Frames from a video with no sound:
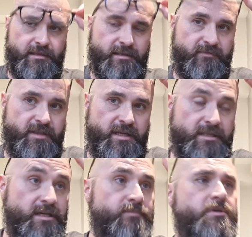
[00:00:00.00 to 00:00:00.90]
Lift
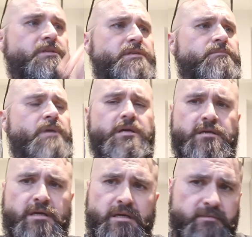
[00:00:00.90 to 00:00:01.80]
these up because I'm
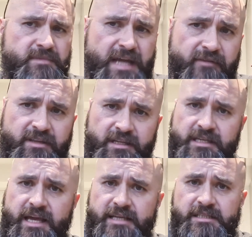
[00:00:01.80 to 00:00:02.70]
definitely
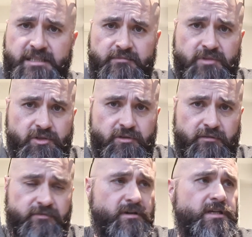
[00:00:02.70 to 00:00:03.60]
getting some
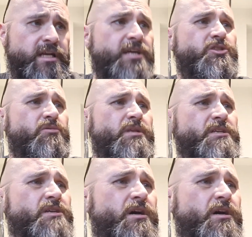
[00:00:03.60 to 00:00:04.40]
sort of fucking issue with these